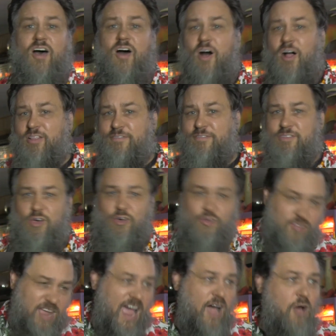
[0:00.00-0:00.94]
all of
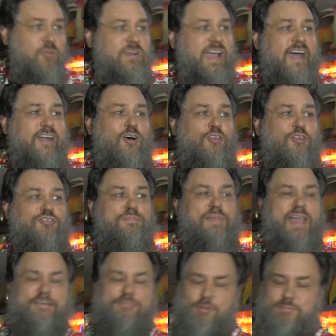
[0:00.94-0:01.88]
those out on all those
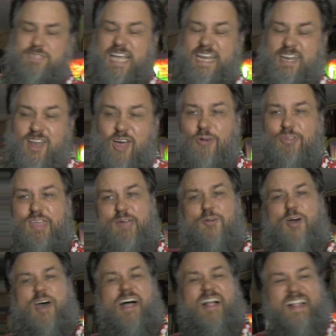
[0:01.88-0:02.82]
platforms. I know they
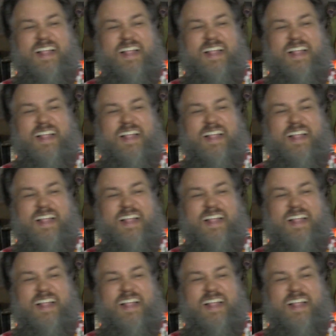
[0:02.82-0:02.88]
will.